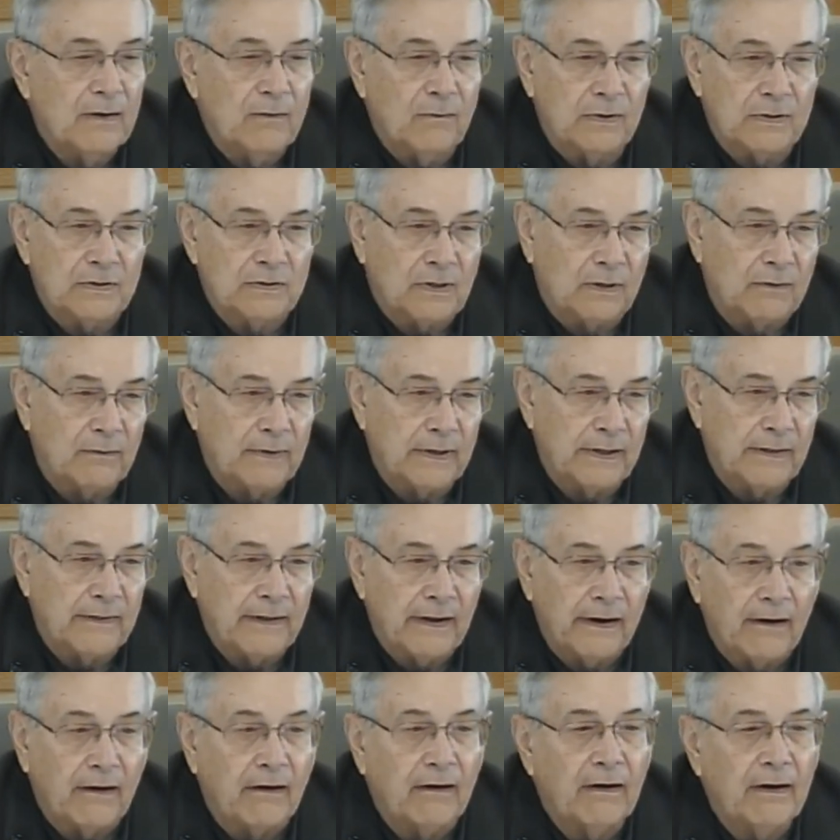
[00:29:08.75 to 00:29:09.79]
what's already
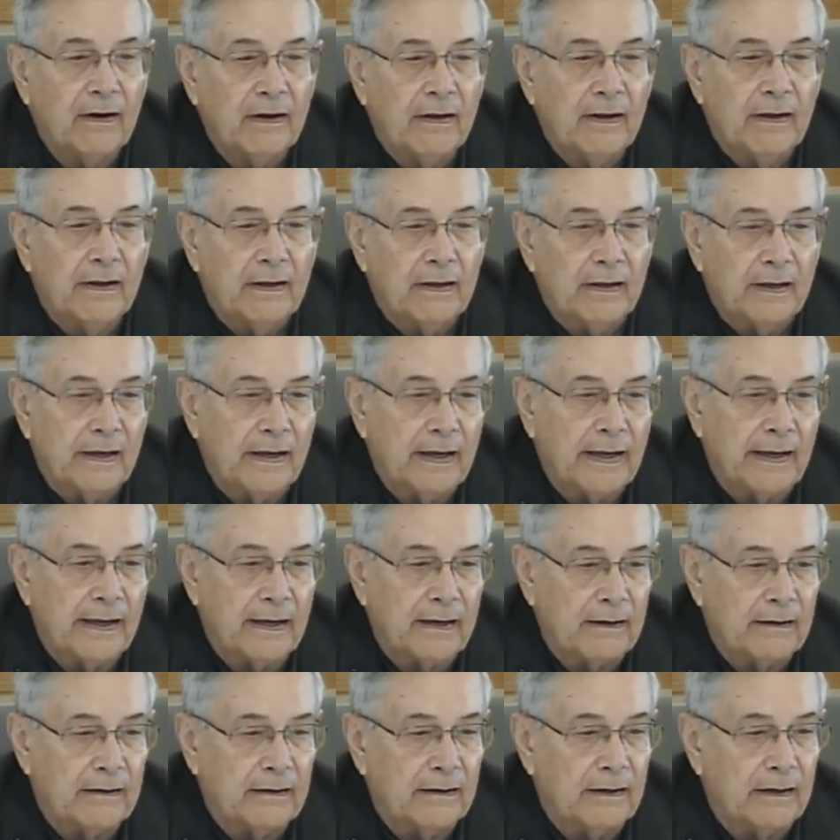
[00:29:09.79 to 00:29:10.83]
there.
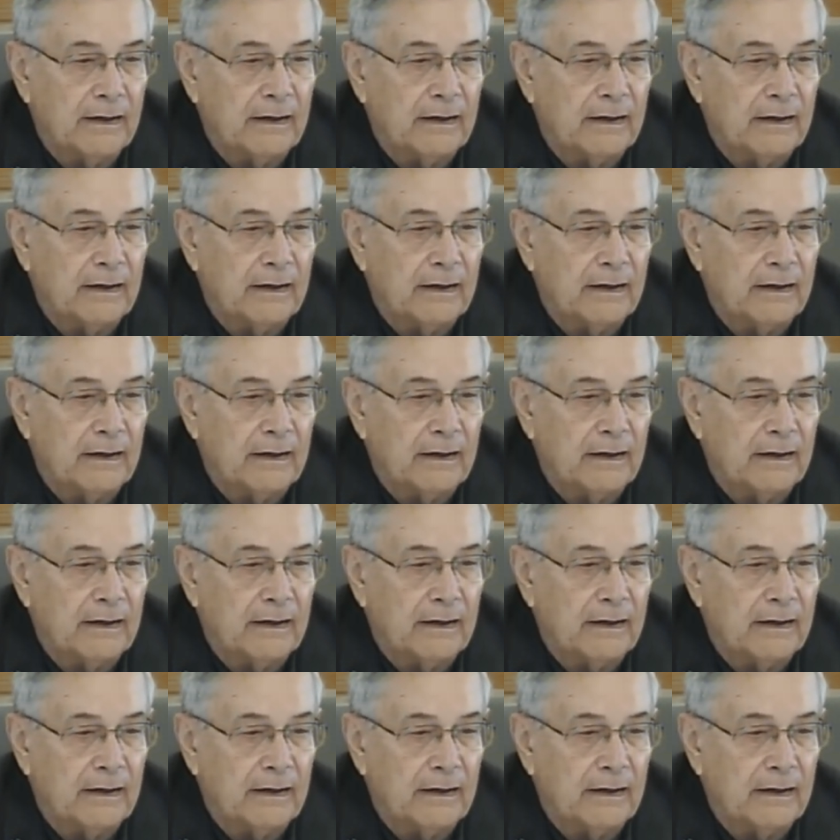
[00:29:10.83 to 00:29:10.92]
And